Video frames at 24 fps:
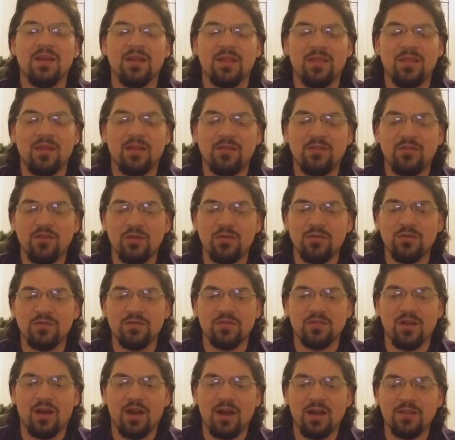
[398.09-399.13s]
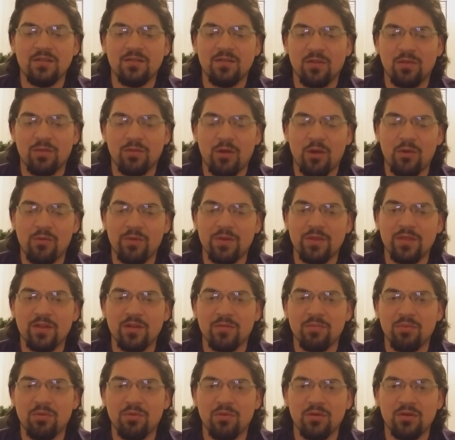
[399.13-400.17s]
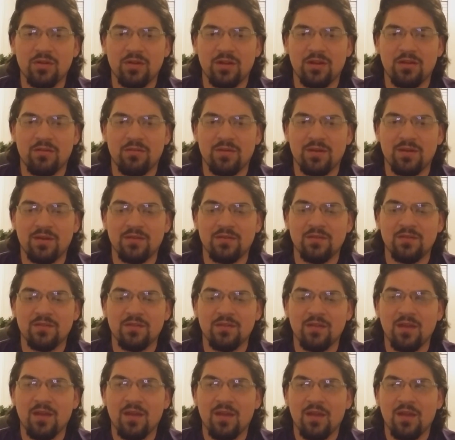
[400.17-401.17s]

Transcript: They chose not to throw in their Porta earrings.